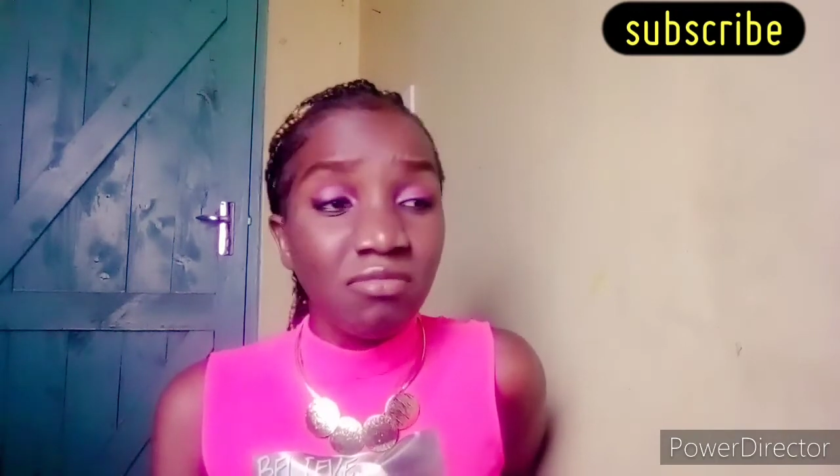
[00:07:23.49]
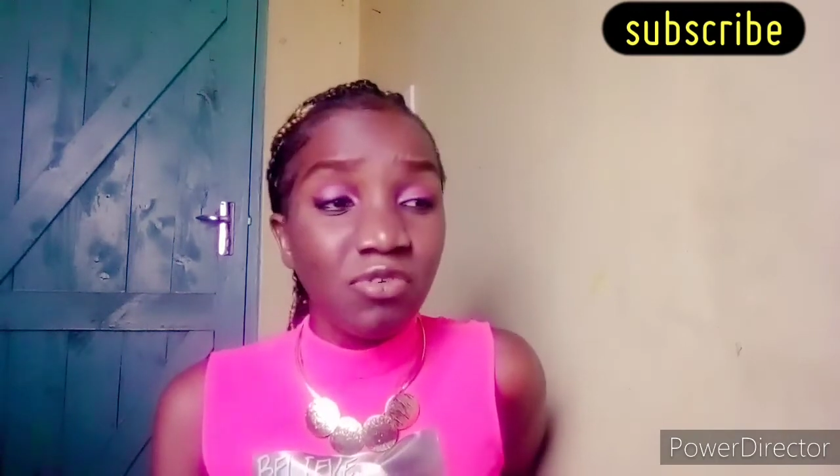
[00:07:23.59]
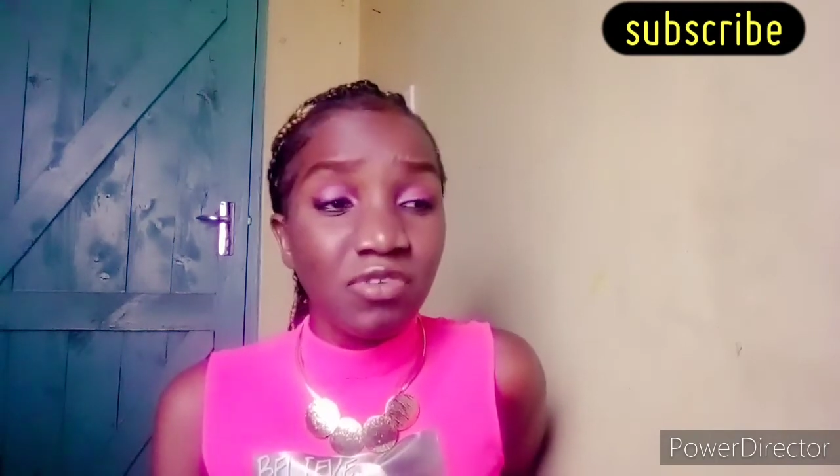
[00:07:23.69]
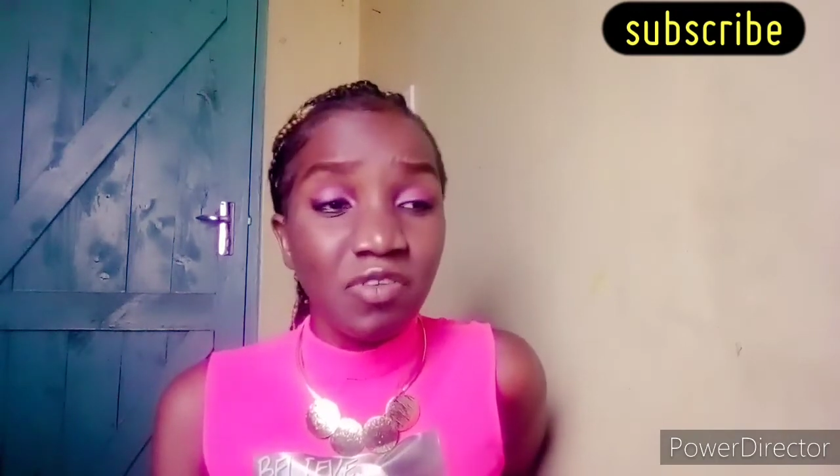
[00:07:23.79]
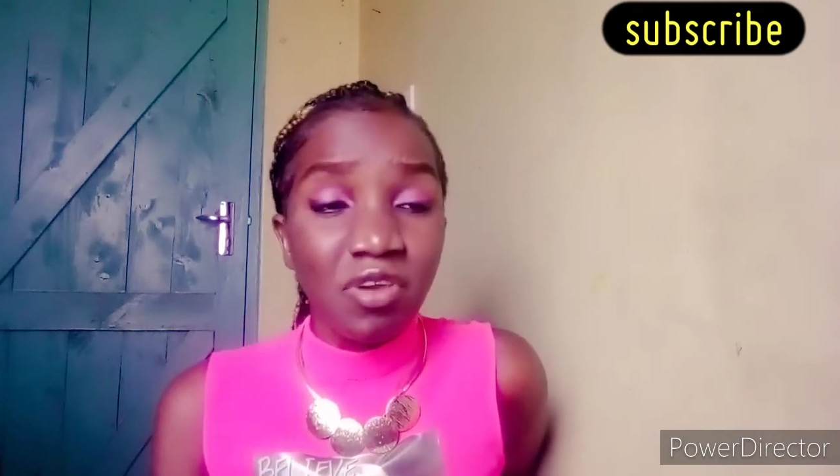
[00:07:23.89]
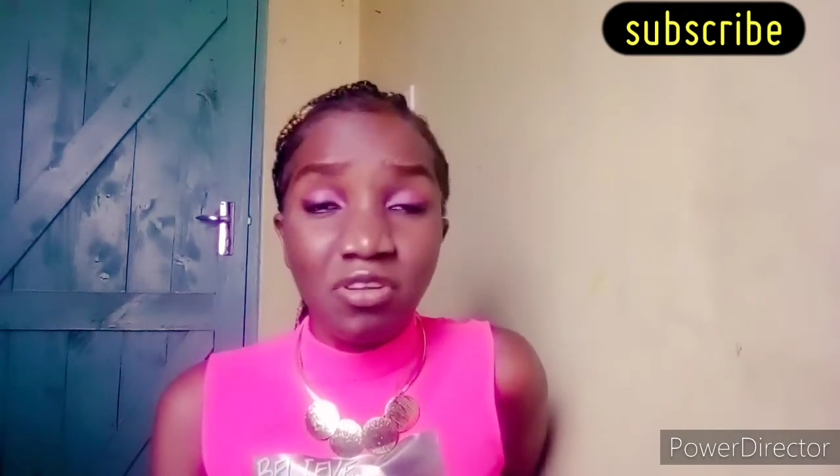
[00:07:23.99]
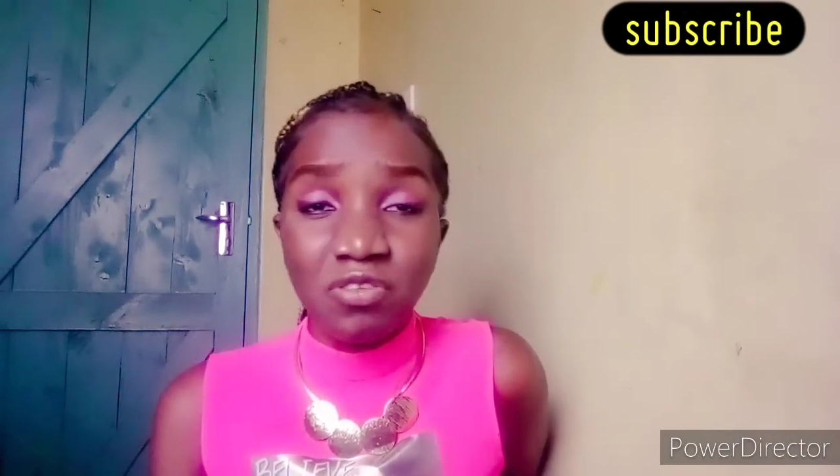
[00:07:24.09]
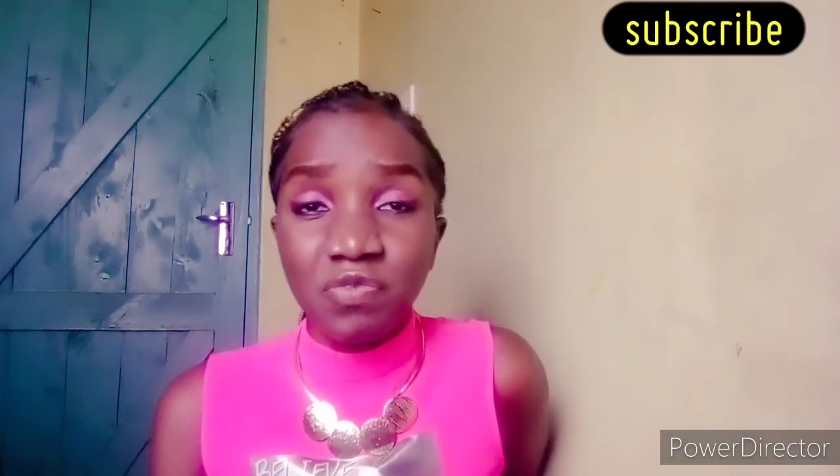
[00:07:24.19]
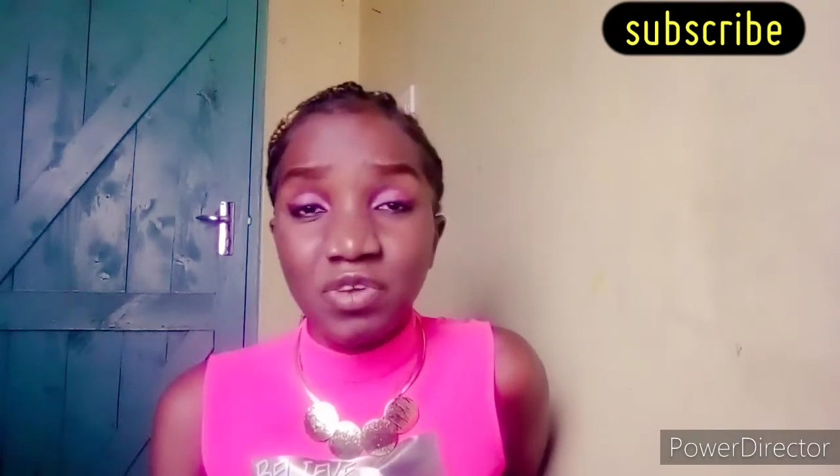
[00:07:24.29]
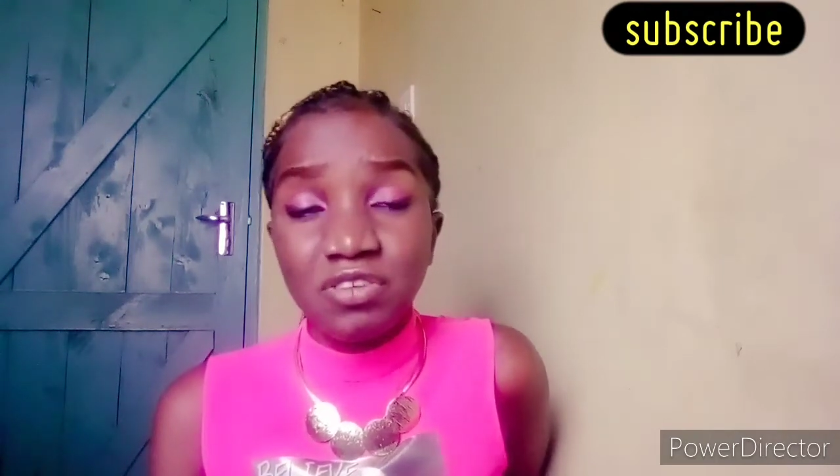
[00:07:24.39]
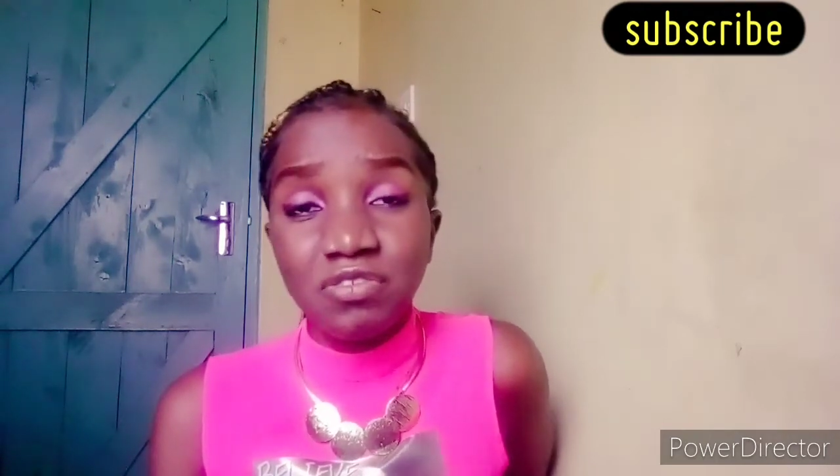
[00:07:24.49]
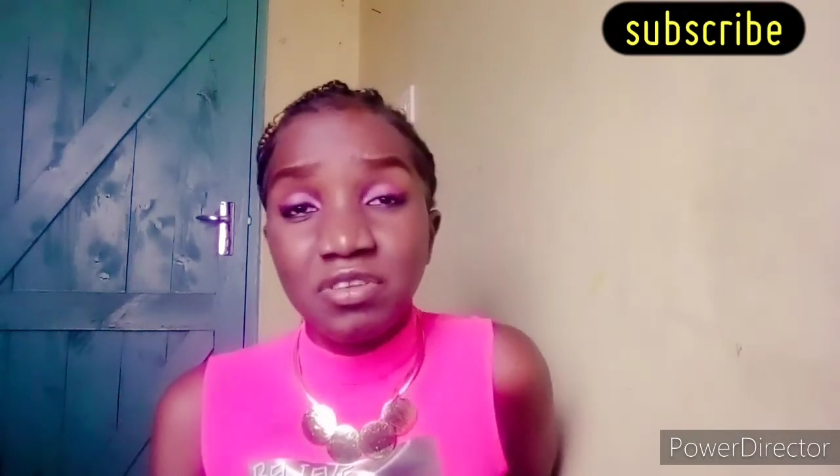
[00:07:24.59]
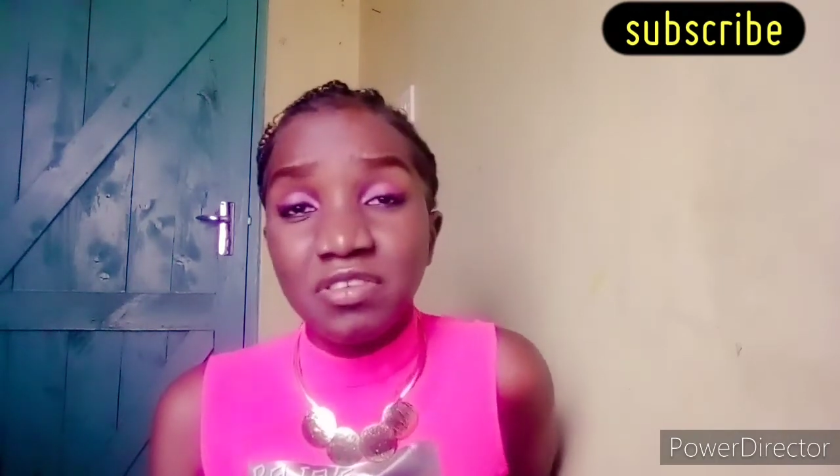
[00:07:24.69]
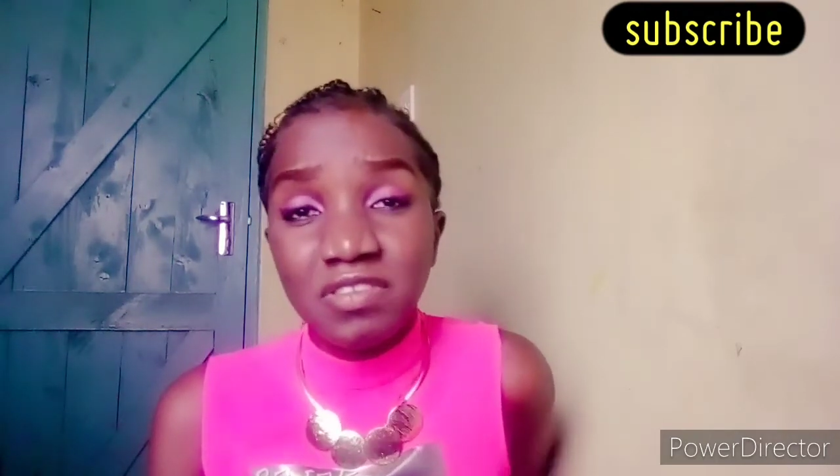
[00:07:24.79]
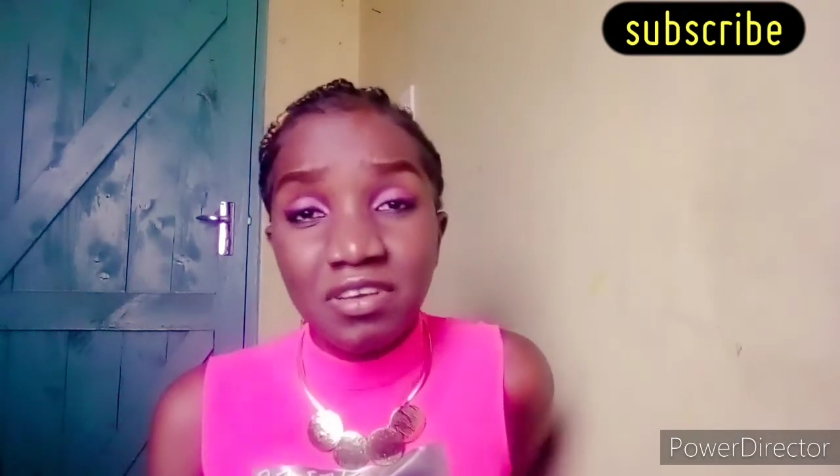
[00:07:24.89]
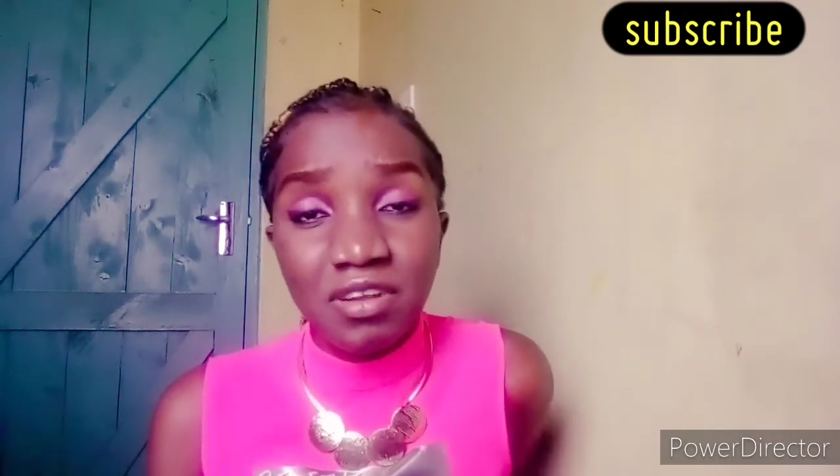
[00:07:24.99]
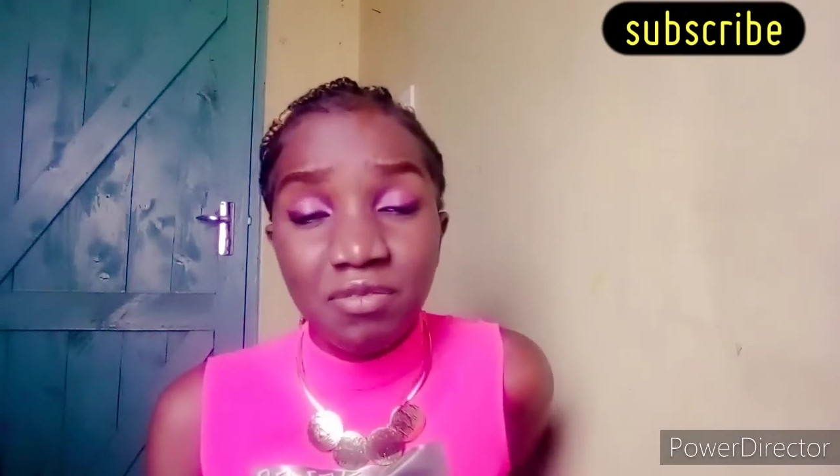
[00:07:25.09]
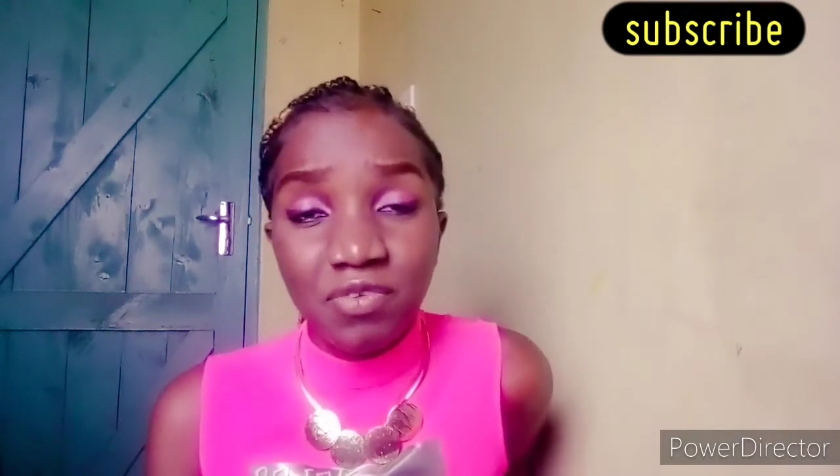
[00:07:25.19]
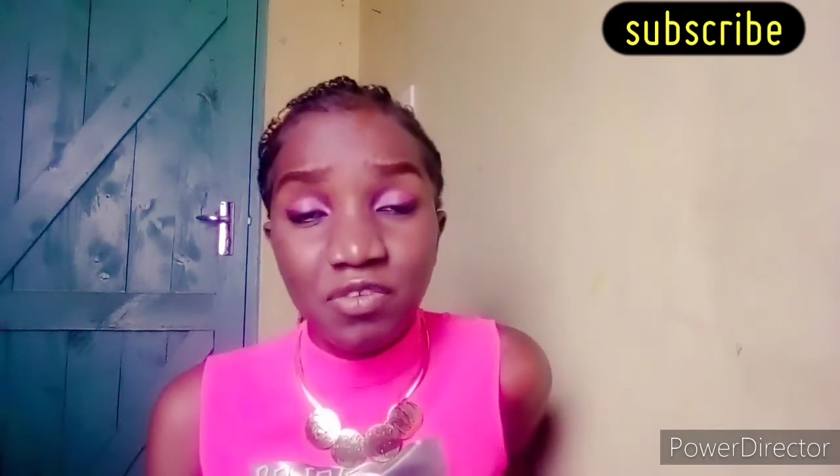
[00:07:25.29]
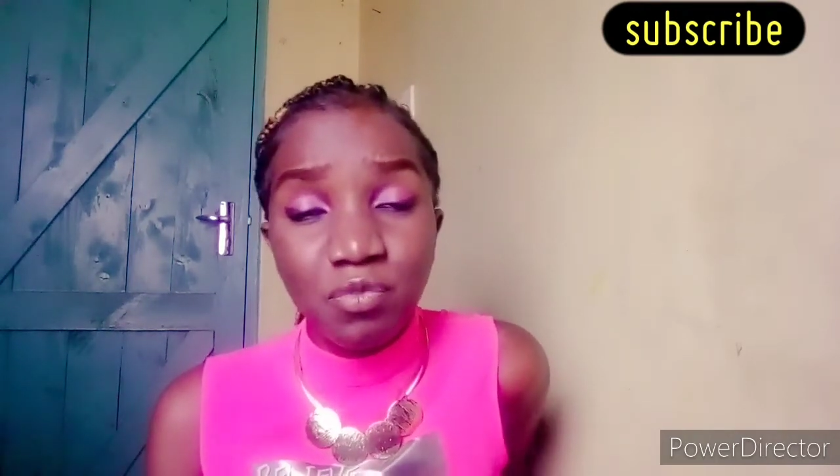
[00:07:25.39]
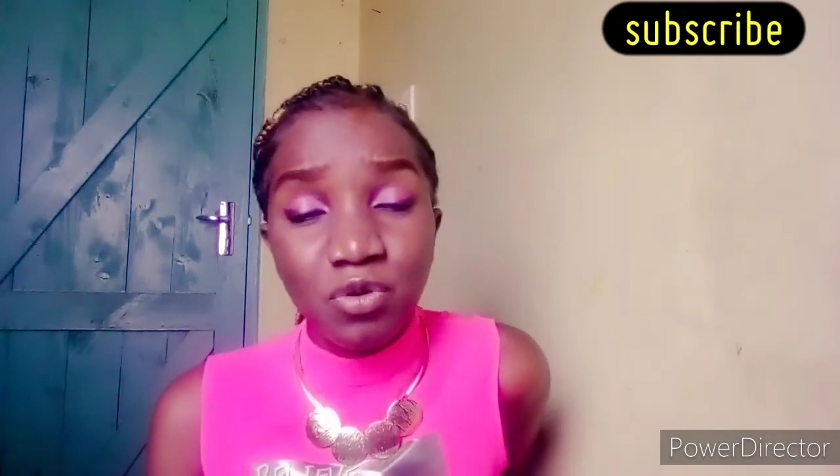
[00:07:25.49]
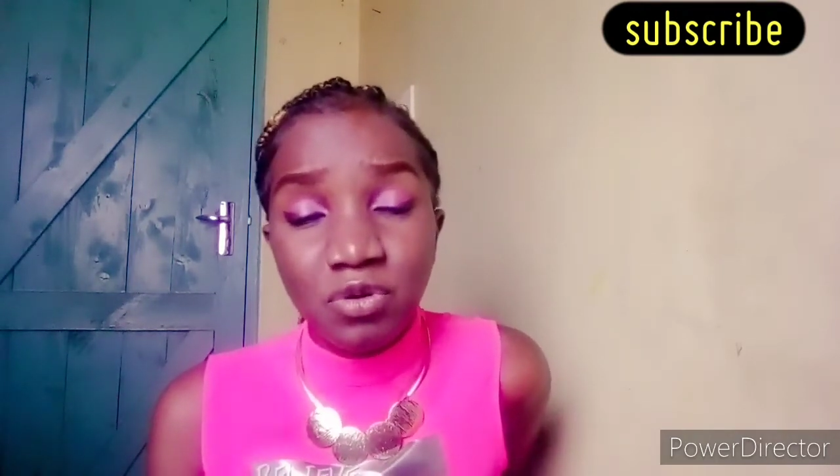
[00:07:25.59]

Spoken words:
We see your notification, Instagram, Facebook,